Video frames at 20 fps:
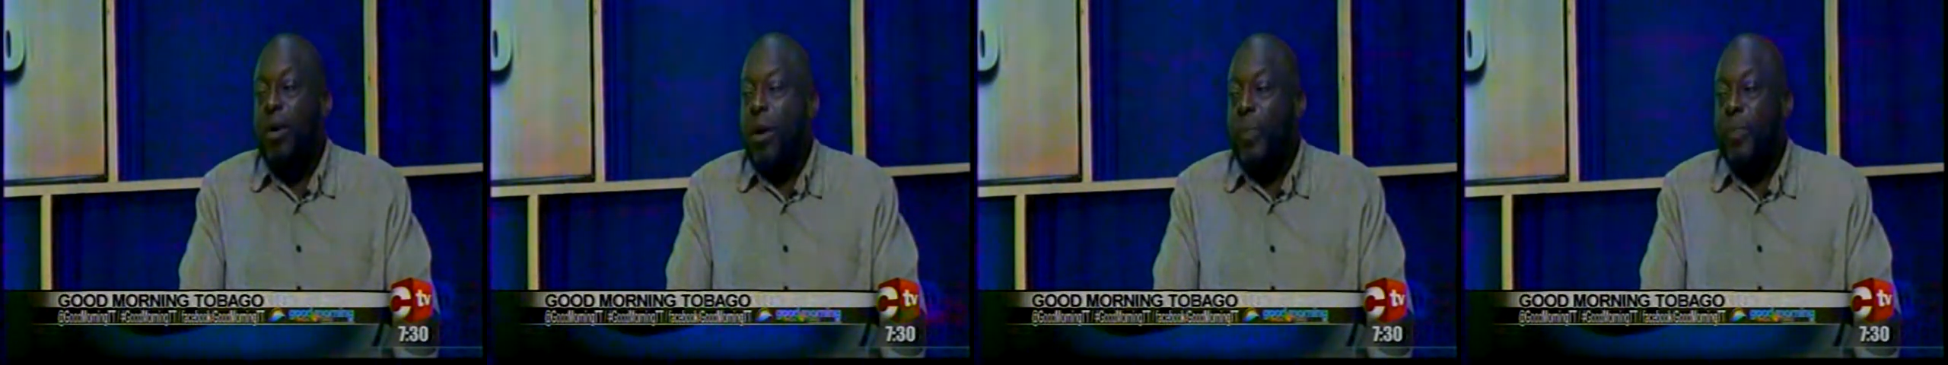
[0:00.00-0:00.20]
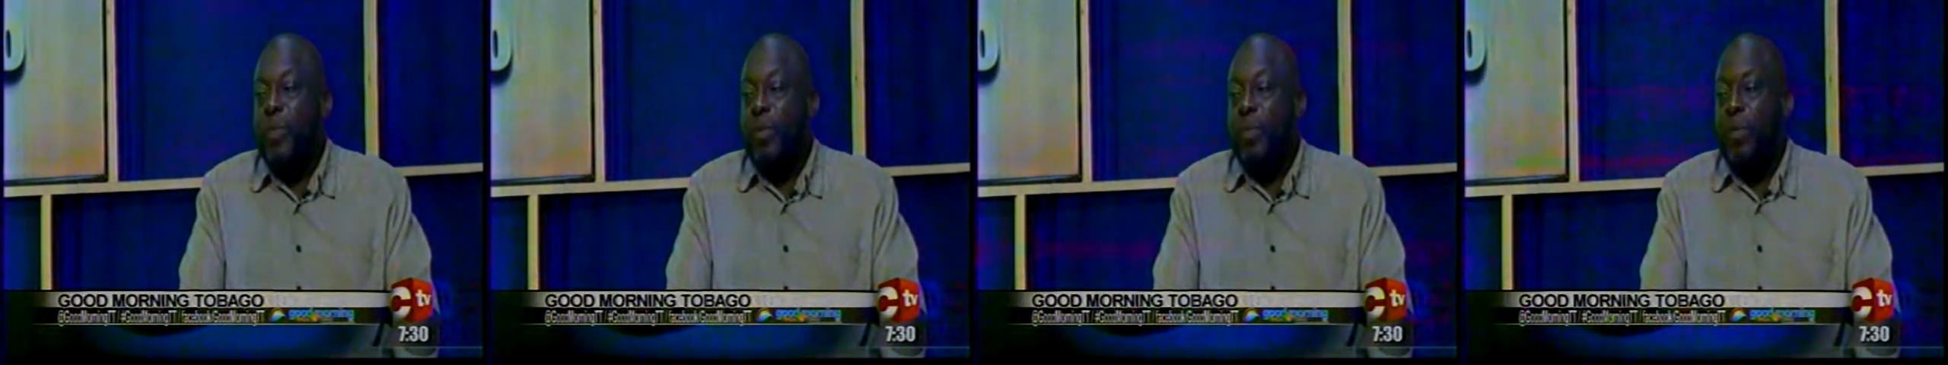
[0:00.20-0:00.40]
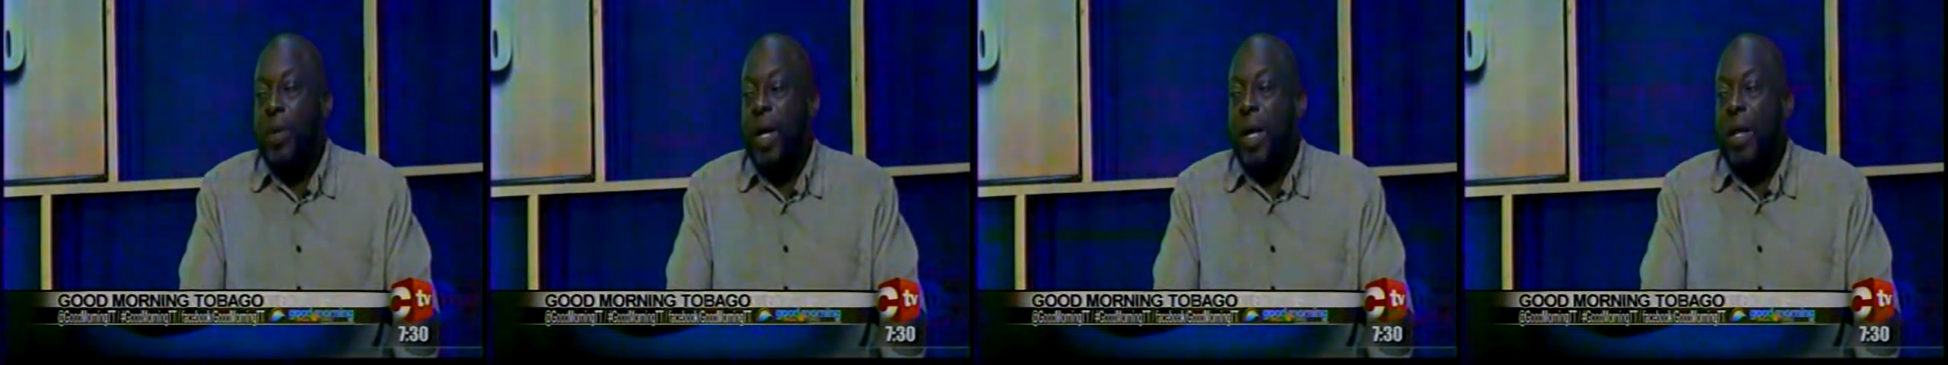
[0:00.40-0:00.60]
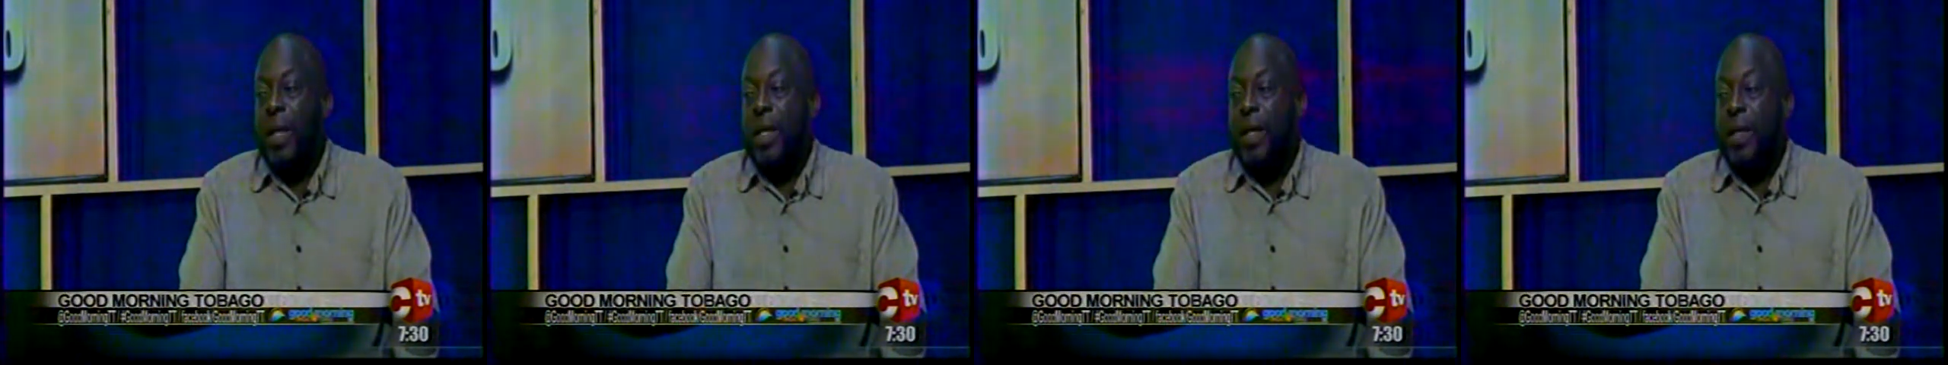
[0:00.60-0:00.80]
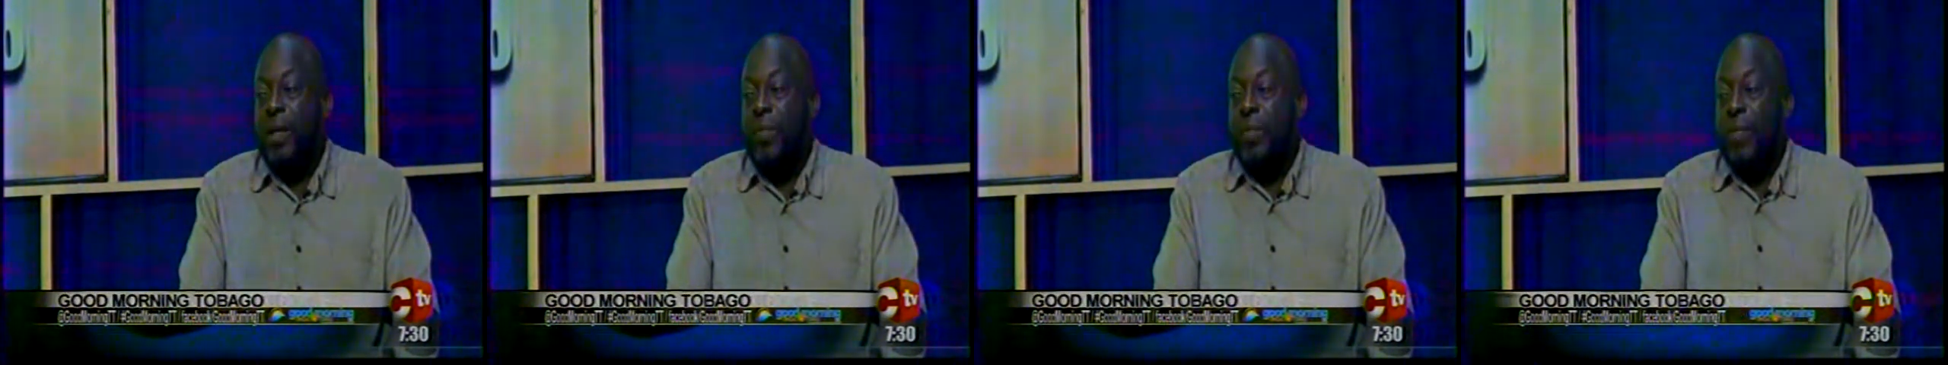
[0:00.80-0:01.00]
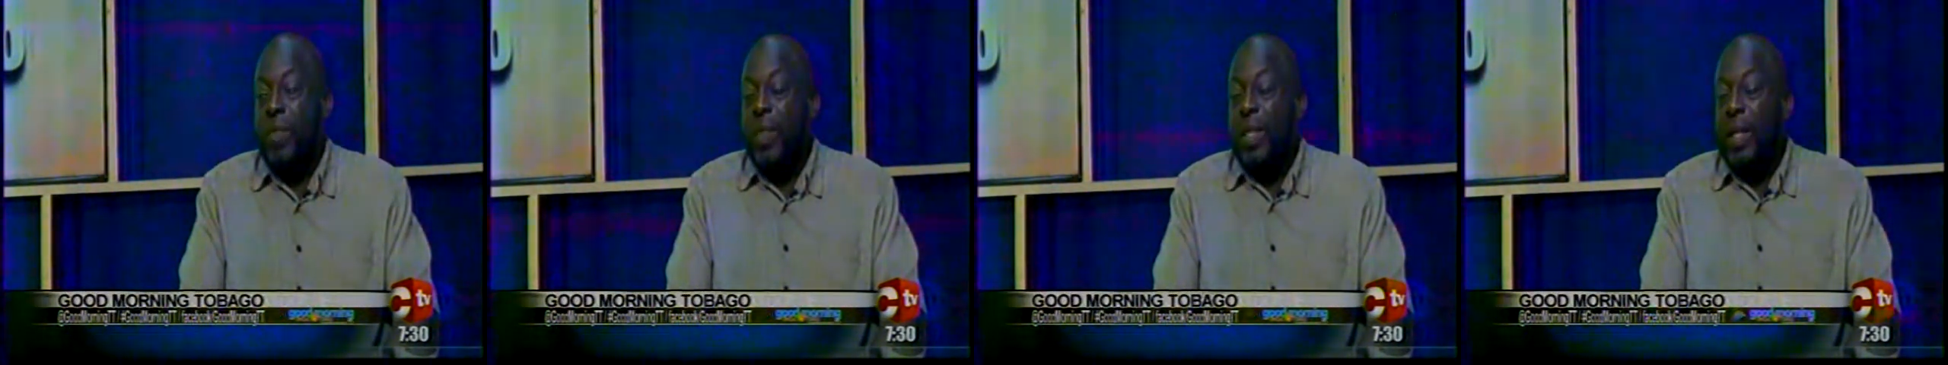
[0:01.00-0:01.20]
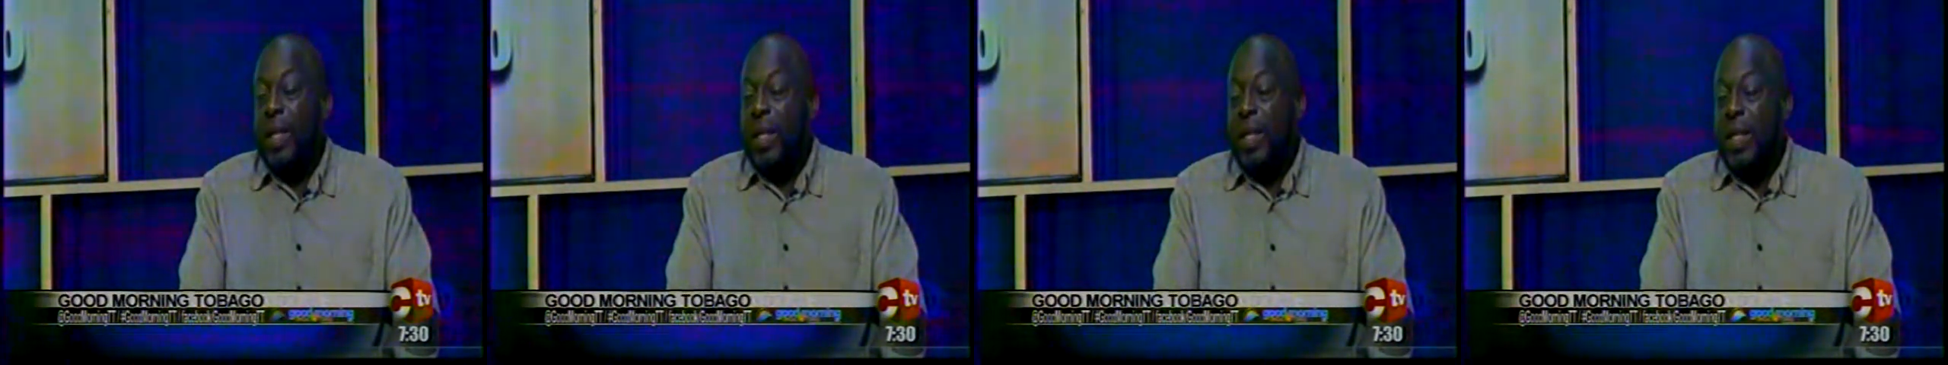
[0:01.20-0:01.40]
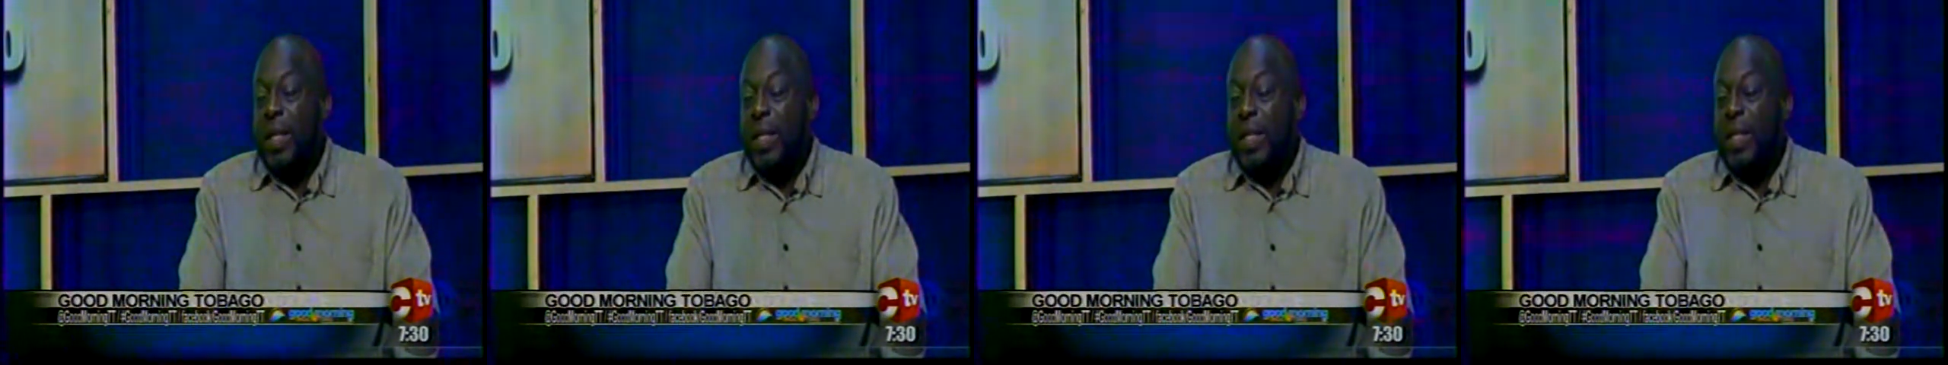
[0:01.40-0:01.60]
up to mark,
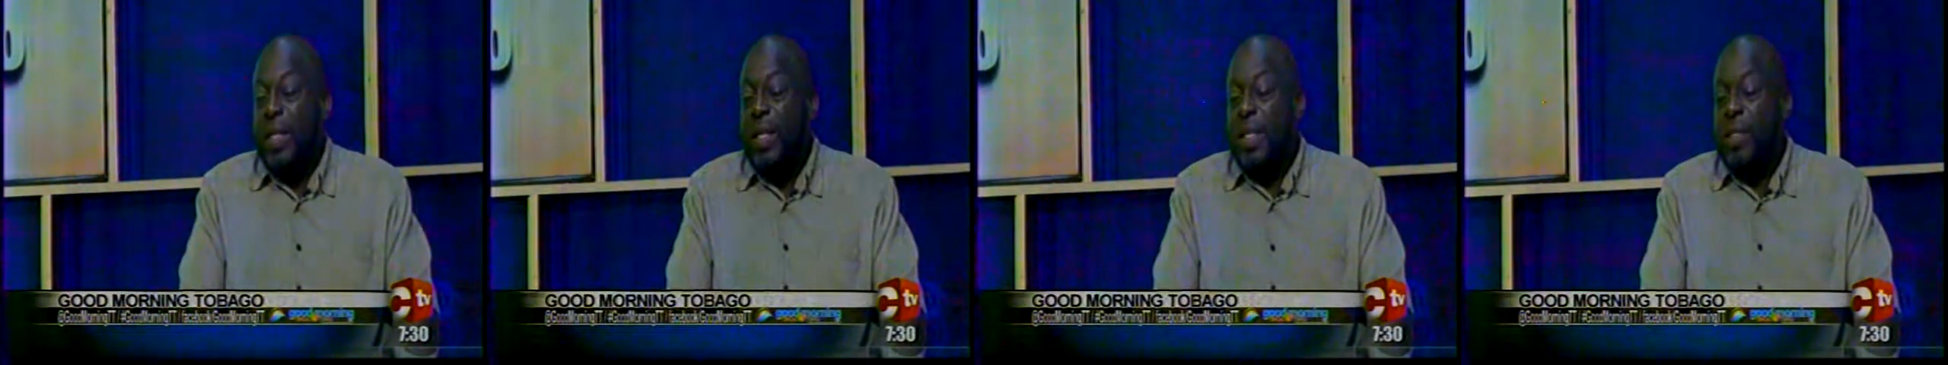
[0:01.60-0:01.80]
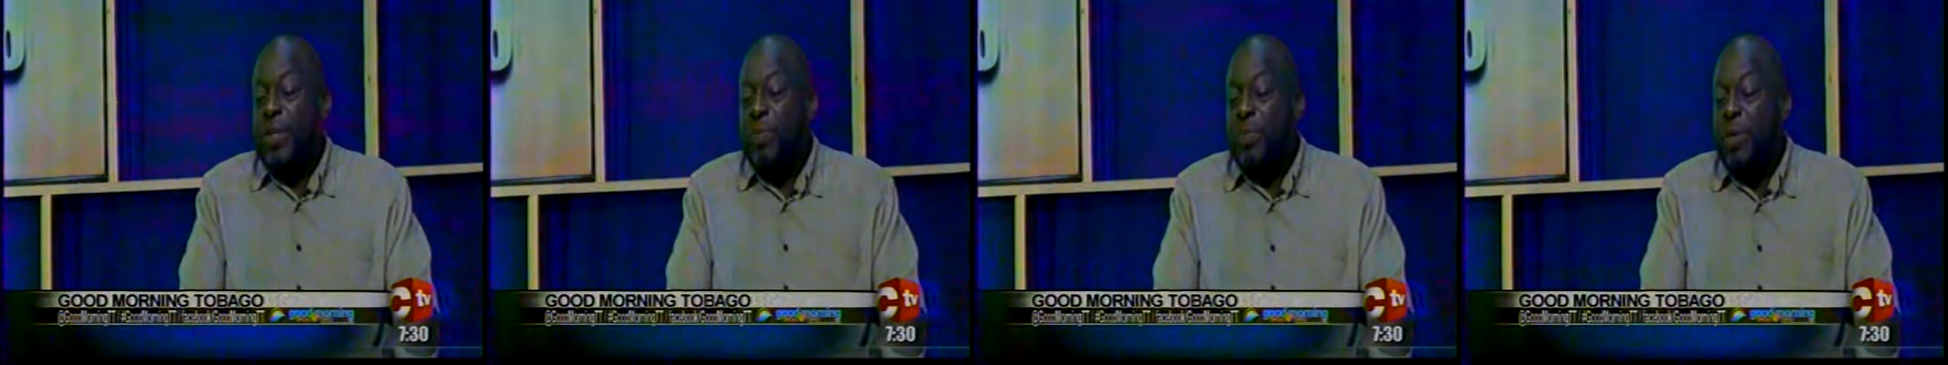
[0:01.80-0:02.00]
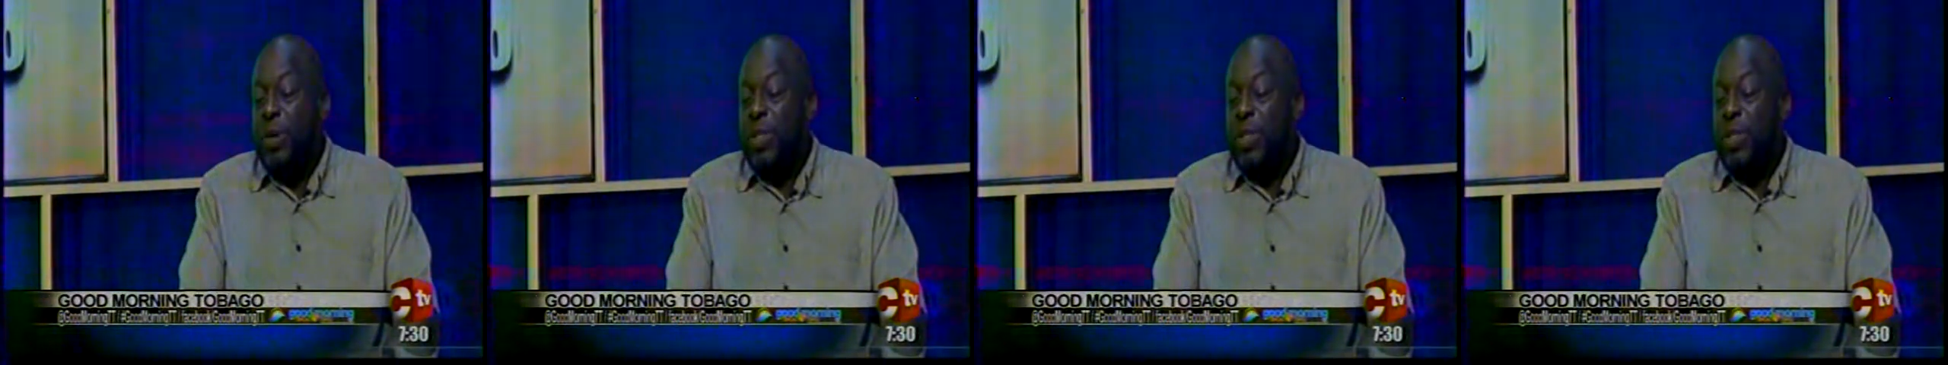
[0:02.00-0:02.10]
it